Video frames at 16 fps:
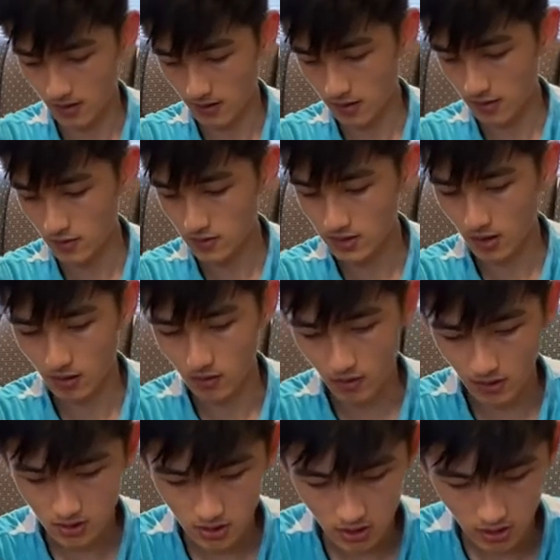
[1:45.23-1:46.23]
use the
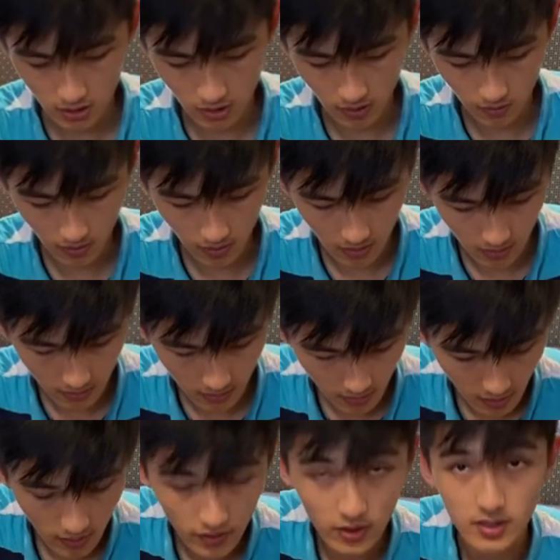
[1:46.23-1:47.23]
crutch
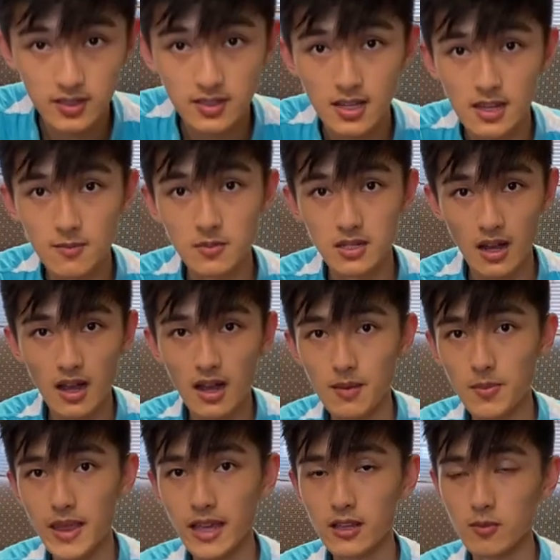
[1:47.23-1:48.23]
on the same time
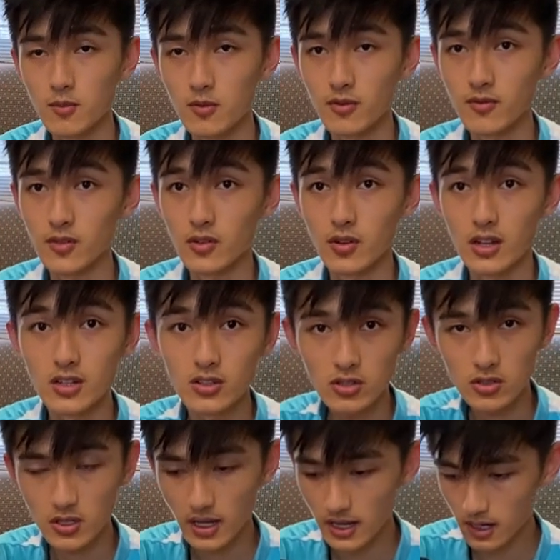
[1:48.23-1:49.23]
that you move your
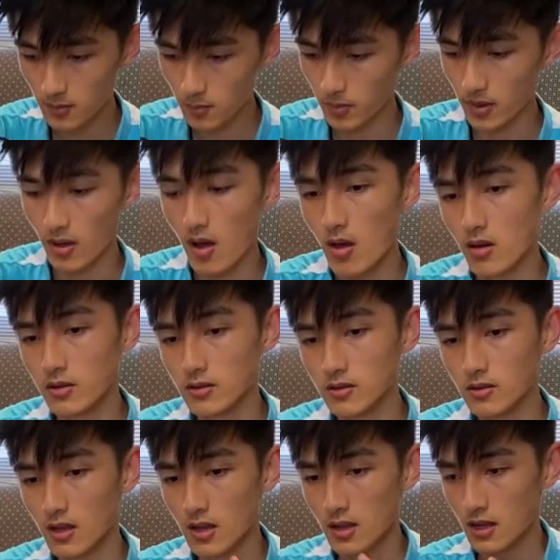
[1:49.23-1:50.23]
injured leg, but
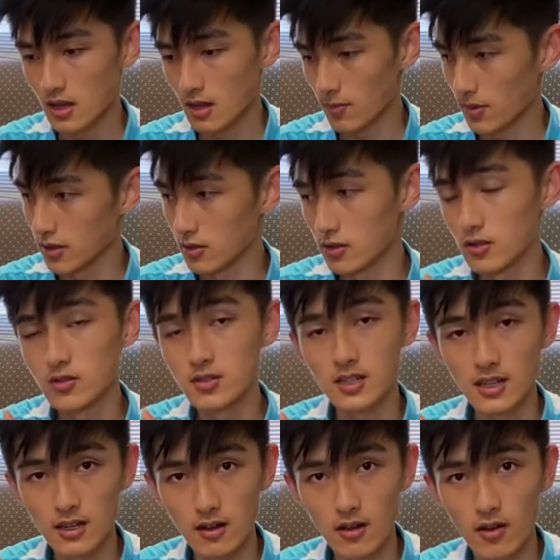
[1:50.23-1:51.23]
you're using
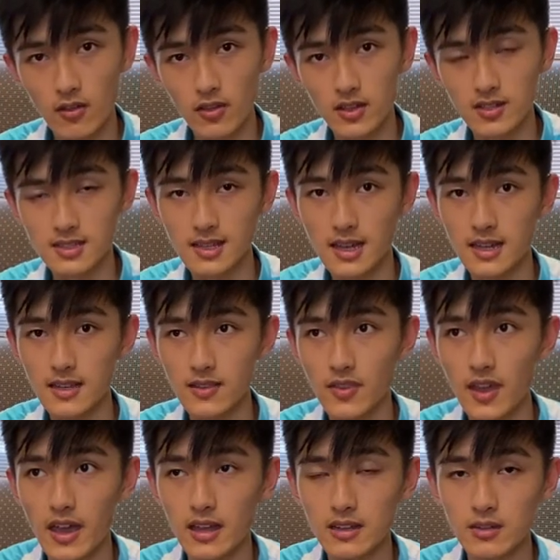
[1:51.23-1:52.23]
it on the side
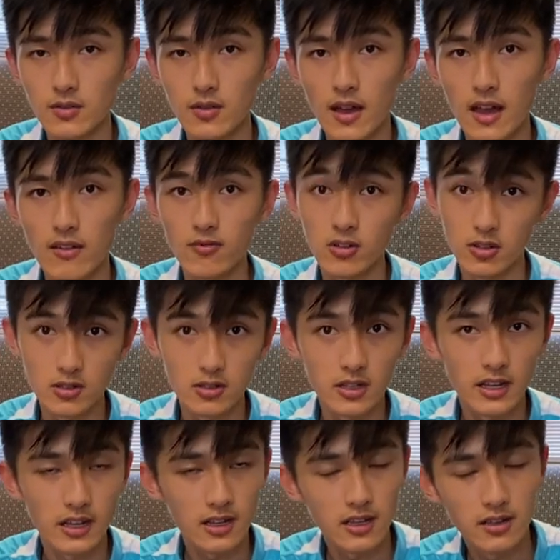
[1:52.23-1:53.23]
that you have your good
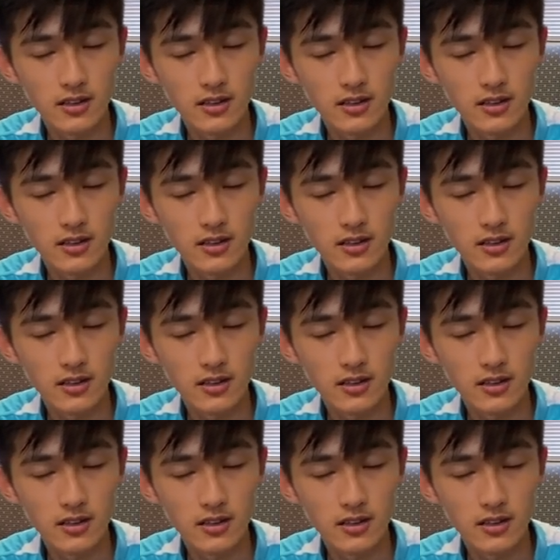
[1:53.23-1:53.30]
leg.